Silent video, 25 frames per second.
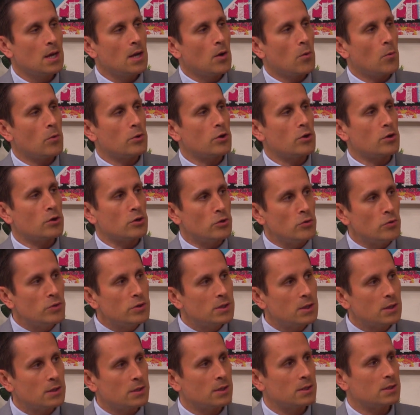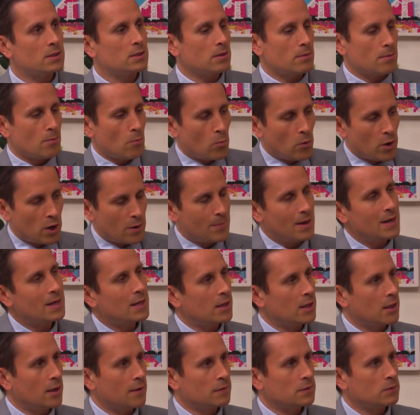when you're using this, what are my
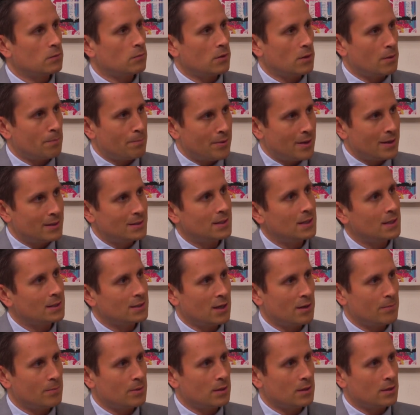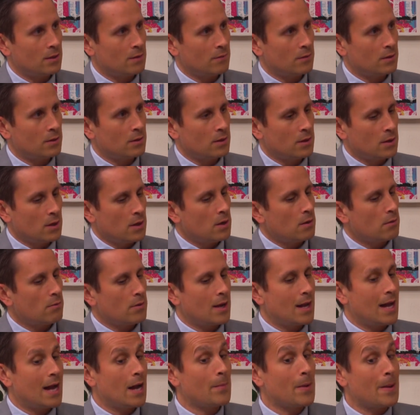gifts? What are the best things I've been given?
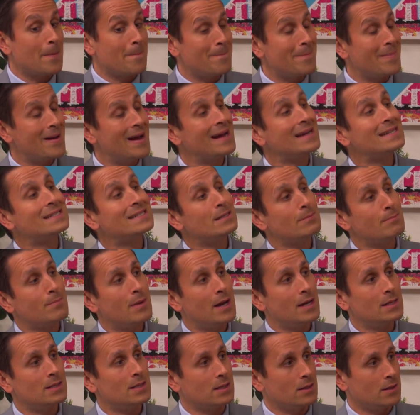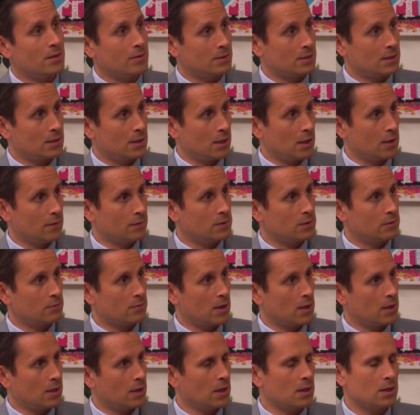Right? How am I maximizing those gifts?
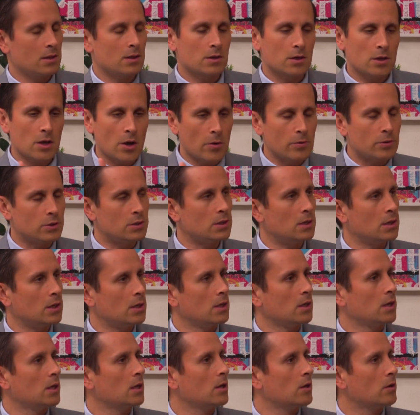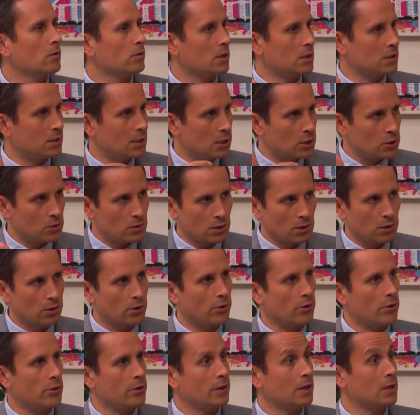Right? Getting the coaching, you know, continuing to
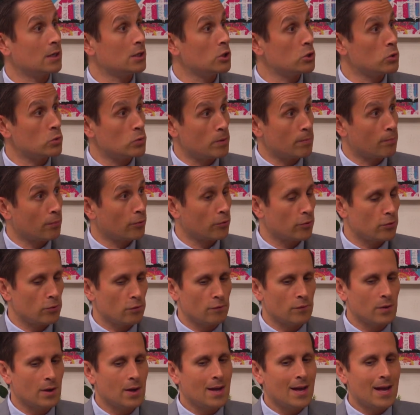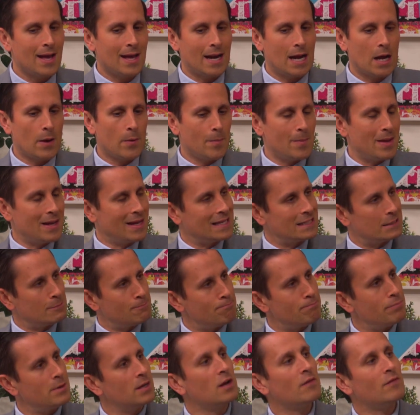learn, continuing to improve, and how I make as
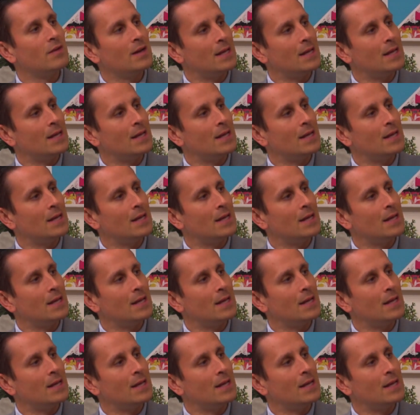big of an